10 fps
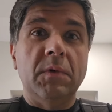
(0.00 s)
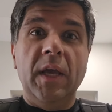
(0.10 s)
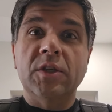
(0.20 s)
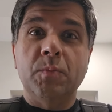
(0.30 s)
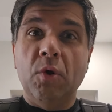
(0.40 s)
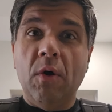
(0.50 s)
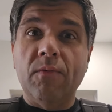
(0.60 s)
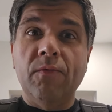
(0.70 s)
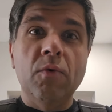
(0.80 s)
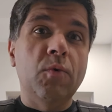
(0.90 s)
explore
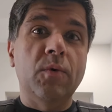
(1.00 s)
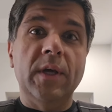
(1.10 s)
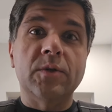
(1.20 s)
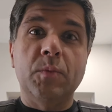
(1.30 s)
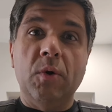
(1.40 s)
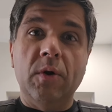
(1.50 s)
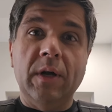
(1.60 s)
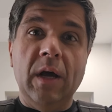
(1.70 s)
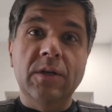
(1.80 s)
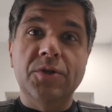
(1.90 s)
food, explore
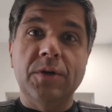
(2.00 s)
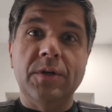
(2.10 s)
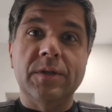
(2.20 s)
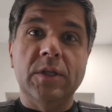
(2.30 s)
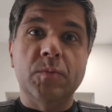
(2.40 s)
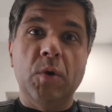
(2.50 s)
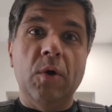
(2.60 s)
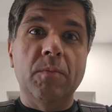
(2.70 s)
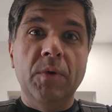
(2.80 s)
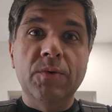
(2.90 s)
cultures,
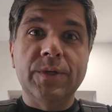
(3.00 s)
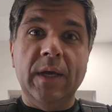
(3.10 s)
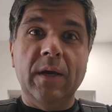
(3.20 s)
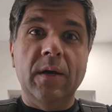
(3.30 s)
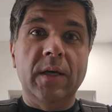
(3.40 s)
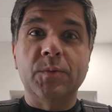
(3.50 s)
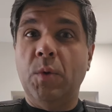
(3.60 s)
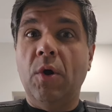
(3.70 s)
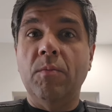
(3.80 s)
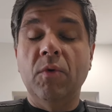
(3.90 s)
explore music,
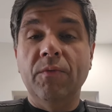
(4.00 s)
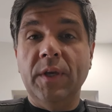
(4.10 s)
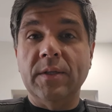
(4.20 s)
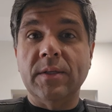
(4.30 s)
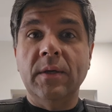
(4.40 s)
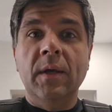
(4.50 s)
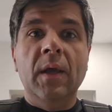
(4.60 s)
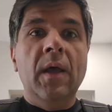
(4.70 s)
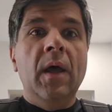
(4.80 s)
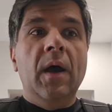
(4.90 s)
explore movies.
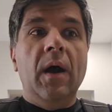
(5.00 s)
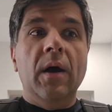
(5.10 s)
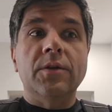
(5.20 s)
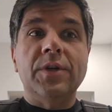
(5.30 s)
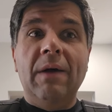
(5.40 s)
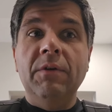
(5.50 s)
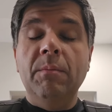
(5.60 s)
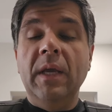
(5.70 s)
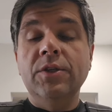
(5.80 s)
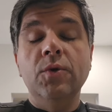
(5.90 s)
Uh, travel
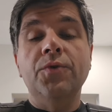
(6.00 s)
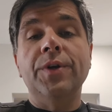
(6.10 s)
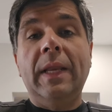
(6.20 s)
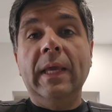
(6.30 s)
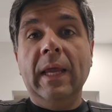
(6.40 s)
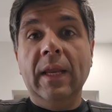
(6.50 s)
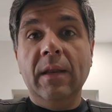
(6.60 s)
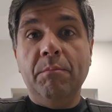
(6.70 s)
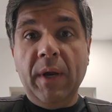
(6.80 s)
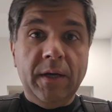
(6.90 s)
makes you really
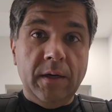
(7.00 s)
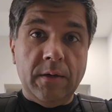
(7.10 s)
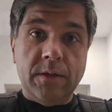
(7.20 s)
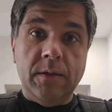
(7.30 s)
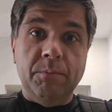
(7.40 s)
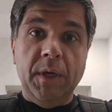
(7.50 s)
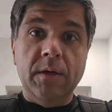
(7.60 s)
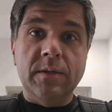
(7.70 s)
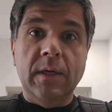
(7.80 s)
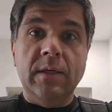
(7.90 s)
independent
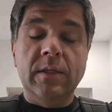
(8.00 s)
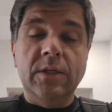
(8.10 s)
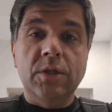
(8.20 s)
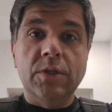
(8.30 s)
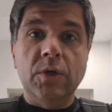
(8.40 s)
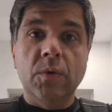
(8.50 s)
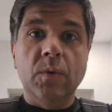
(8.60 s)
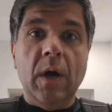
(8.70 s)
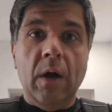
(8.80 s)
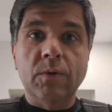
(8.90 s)
because it teaches you
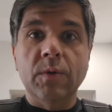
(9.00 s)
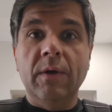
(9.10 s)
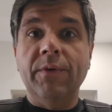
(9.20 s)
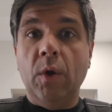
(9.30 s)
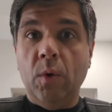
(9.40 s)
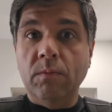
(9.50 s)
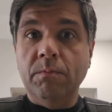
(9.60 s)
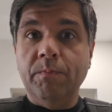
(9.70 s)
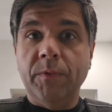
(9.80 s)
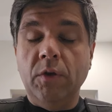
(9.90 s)
how to live alone.
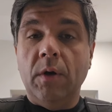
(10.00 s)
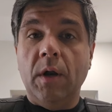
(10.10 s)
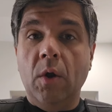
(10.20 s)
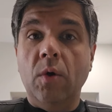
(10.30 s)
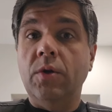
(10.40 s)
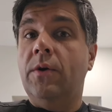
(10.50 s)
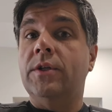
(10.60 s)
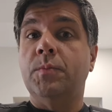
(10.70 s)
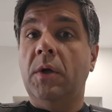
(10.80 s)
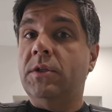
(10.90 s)
You're alone, you're
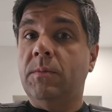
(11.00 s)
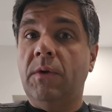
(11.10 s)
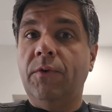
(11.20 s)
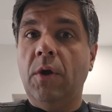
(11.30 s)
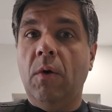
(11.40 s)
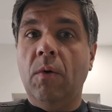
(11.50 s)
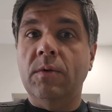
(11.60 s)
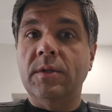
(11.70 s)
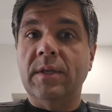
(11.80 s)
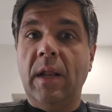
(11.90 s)
responsible for your
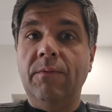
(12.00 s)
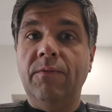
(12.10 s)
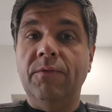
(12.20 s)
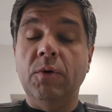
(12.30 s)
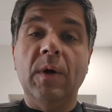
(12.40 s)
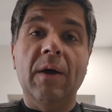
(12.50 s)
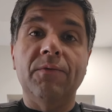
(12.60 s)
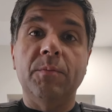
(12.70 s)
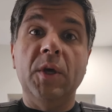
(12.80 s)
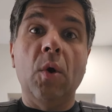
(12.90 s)
own self. You have
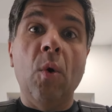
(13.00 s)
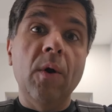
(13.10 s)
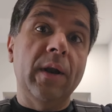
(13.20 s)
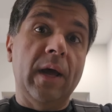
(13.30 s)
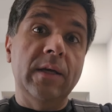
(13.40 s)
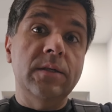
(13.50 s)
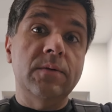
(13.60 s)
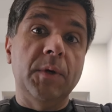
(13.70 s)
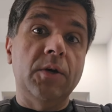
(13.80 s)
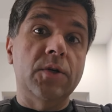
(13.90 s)
to be
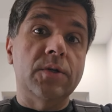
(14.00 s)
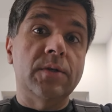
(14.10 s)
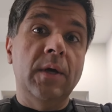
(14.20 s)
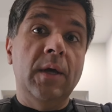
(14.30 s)
organized because